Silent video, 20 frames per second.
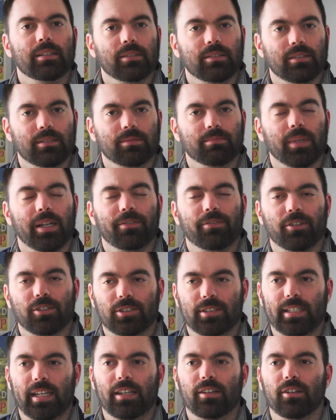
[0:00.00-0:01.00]
My
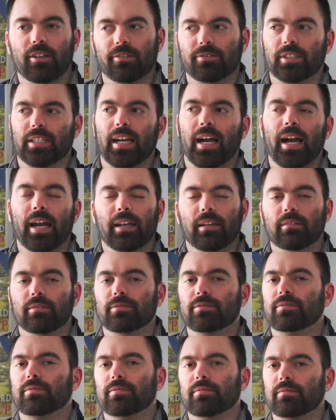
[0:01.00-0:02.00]
first tee nerves kind
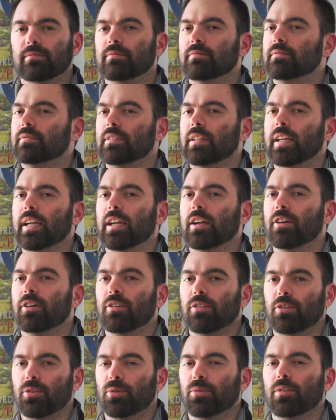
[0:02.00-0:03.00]
of
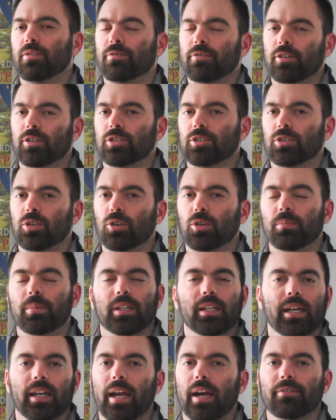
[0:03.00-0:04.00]
linger through the first hole,
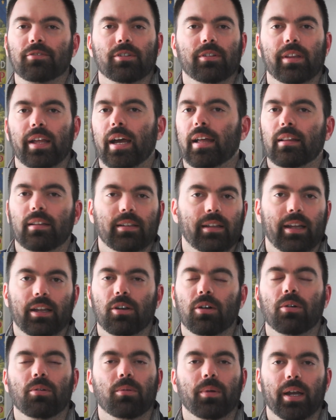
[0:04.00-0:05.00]
but then after that they
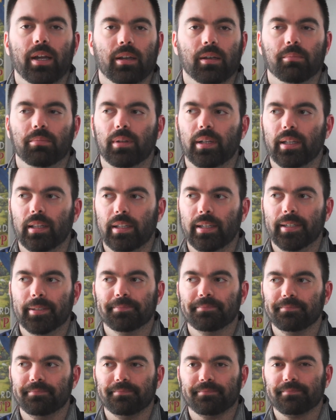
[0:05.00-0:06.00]
go away
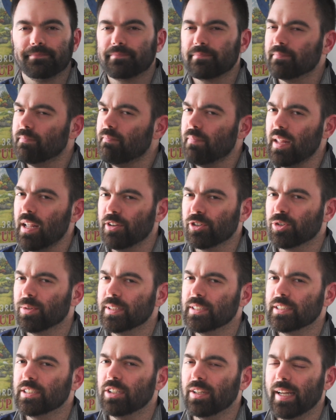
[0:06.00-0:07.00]
completely. So
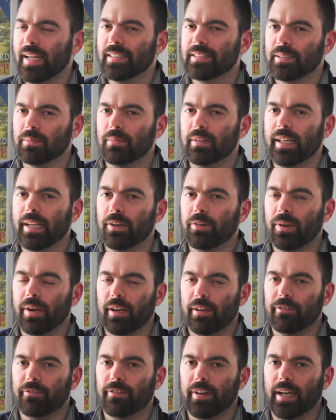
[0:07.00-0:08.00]
I still had some
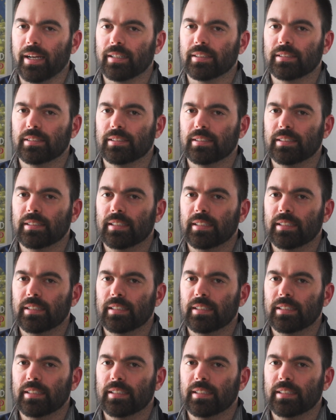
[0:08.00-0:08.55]
lingering effects